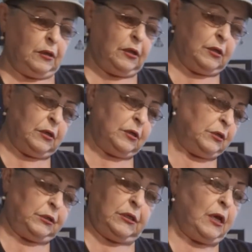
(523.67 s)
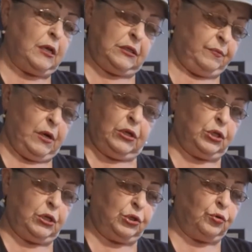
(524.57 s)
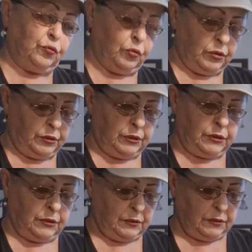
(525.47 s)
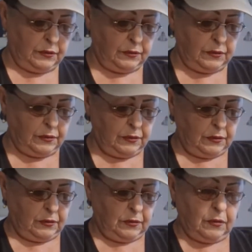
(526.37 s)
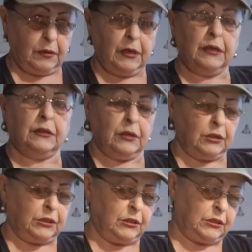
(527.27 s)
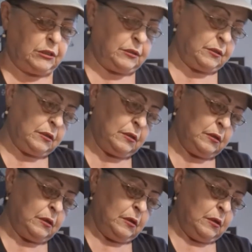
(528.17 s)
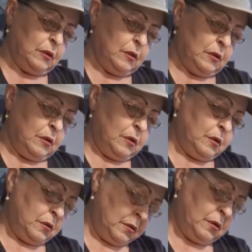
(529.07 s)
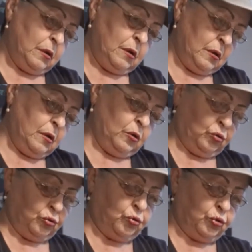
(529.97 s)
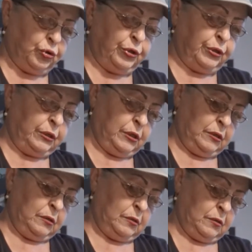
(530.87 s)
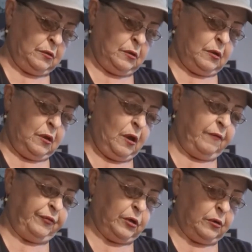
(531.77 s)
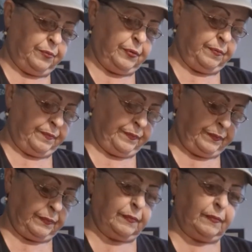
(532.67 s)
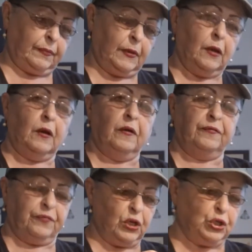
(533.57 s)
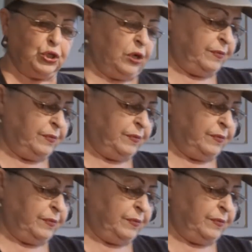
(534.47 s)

is as much as you want. Right? This is a good half a cup of fresh chopped